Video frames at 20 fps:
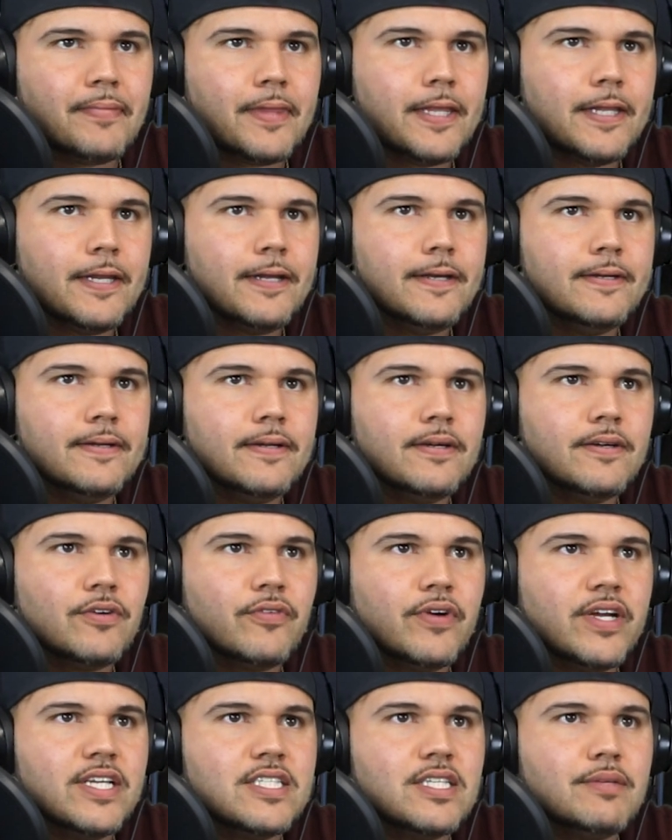Nothing
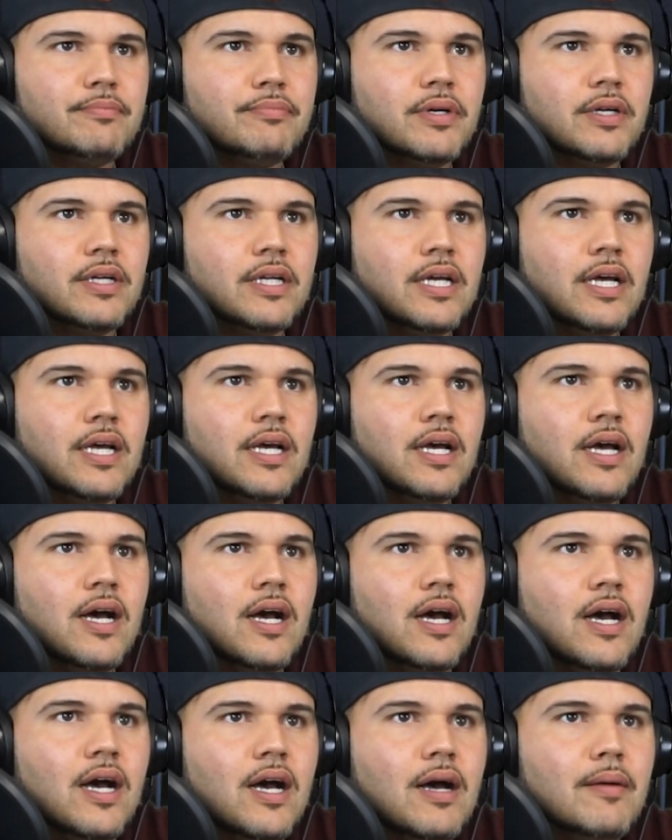crazy, but
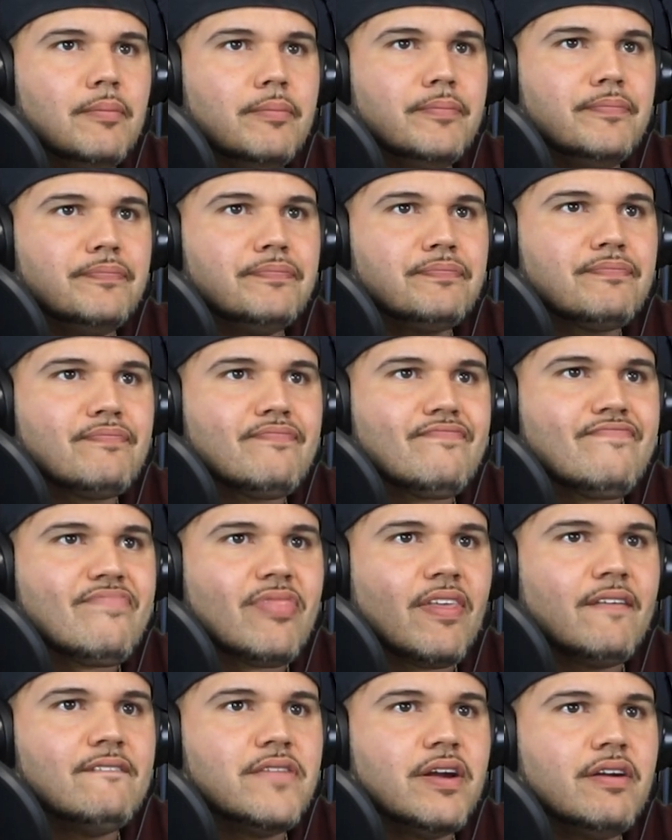
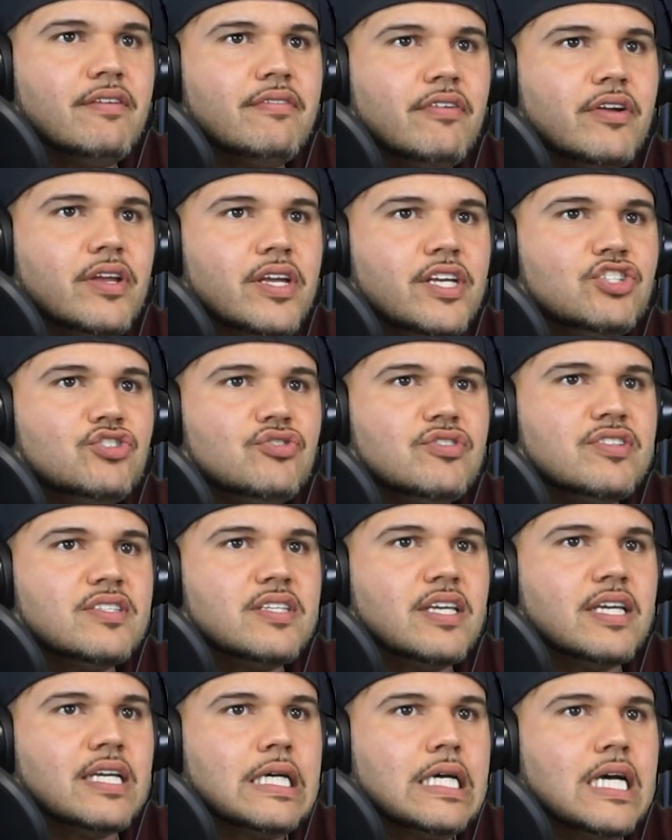very, very
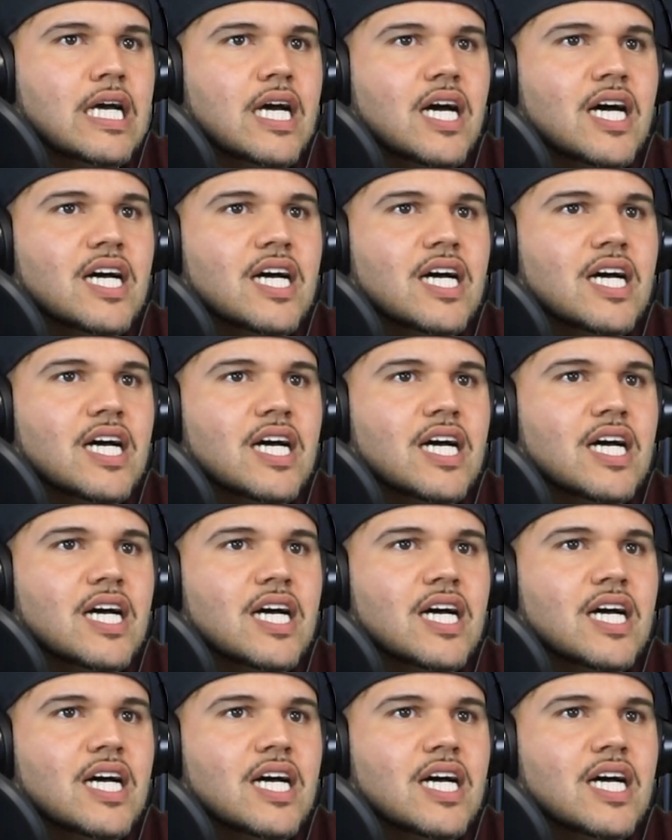interesting.